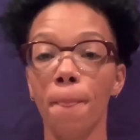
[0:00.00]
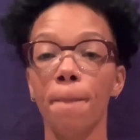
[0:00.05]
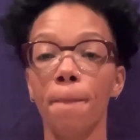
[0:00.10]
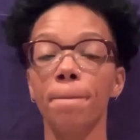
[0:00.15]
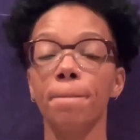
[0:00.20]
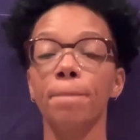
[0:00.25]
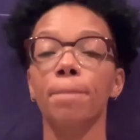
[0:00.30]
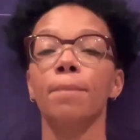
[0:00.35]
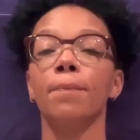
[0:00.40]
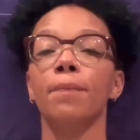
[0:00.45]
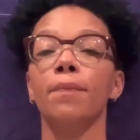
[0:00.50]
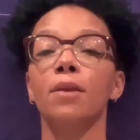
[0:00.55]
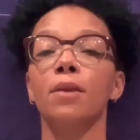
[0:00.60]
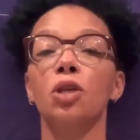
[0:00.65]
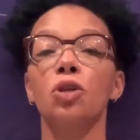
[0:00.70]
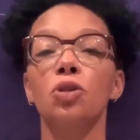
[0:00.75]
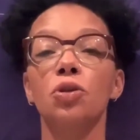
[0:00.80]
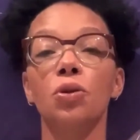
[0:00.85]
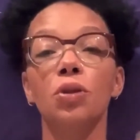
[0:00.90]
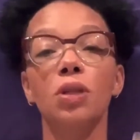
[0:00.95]
So then
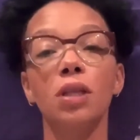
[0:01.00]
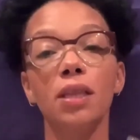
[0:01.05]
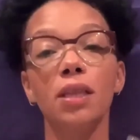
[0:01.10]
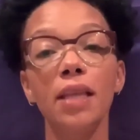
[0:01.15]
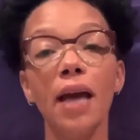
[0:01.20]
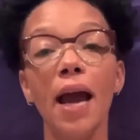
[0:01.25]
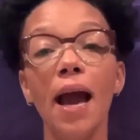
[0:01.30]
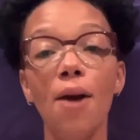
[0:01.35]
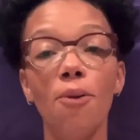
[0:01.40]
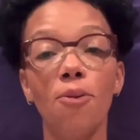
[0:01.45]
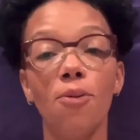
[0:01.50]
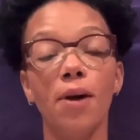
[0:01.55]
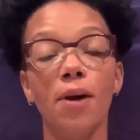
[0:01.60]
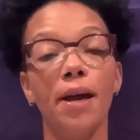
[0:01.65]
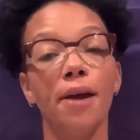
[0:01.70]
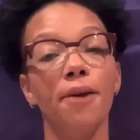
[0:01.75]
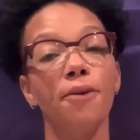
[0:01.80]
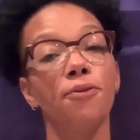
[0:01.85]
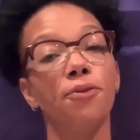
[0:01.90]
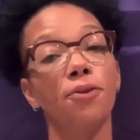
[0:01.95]
that way, for the
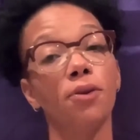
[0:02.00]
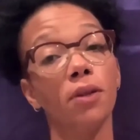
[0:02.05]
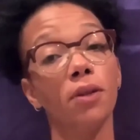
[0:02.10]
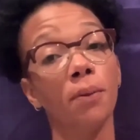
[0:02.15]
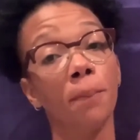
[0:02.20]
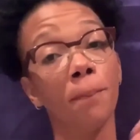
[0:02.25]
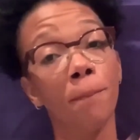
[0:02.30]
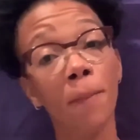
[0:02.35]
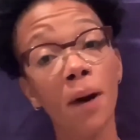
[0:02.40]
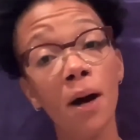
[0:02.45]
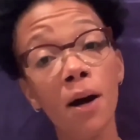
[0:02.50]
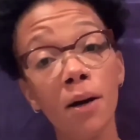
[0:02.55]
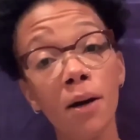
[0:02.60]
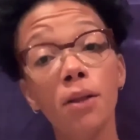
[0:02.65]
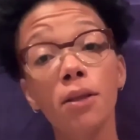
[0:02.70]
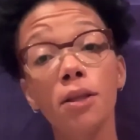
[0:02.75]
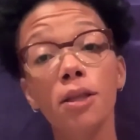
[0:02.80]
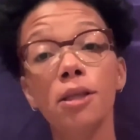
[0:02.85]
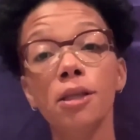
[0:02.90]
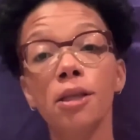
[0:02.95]
month,
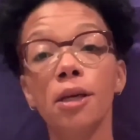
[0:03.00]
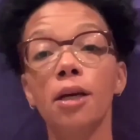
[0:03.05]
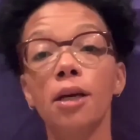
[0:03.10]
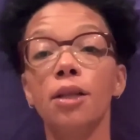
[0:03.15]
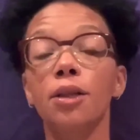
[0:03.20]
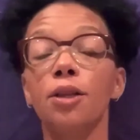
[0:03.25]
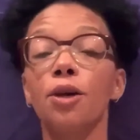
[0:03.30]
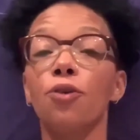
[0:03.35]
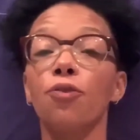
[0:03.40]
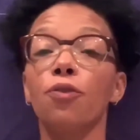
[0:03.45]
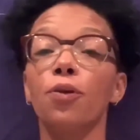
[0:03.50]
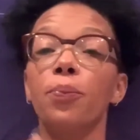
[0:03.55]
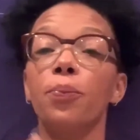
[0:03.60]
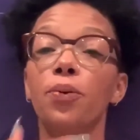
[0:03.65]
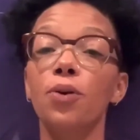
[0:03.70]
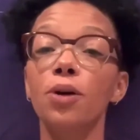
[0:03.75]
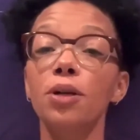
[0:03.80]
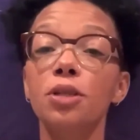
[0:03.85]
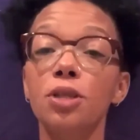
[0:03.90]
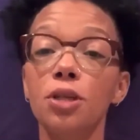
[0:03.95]
they'll report to your
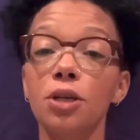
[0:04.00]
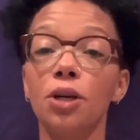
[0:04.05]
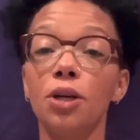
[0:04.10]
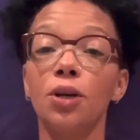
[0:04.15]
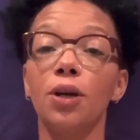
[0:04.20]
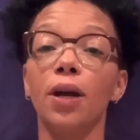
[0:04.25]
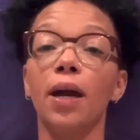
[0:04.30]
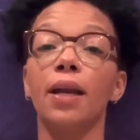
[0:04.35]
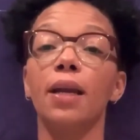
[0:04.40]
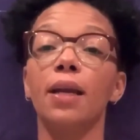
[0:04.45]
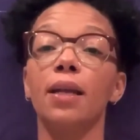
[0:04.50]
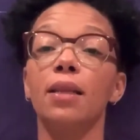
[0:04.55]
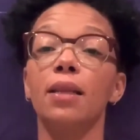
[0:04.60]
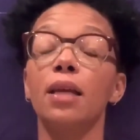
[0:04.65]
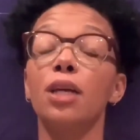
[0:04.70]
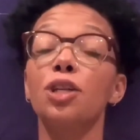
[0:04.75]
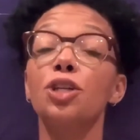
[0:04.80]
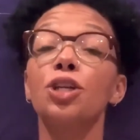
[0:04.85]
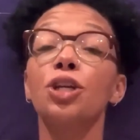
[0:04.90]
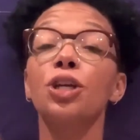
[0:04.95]
credit that you're
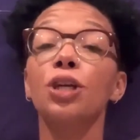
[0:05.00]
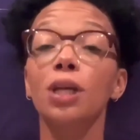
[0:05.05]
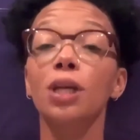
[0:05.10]
good.